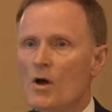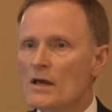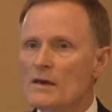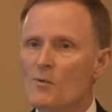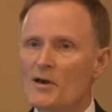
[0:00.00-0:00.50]
well,
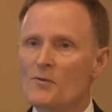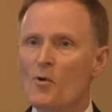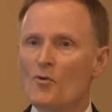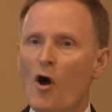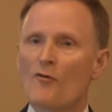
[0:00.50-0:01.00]
he
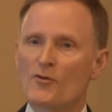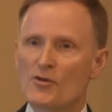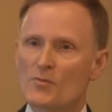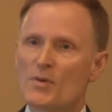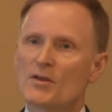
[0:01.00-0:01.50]
won't offer
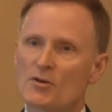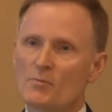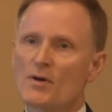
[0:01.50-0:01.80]
the opinion,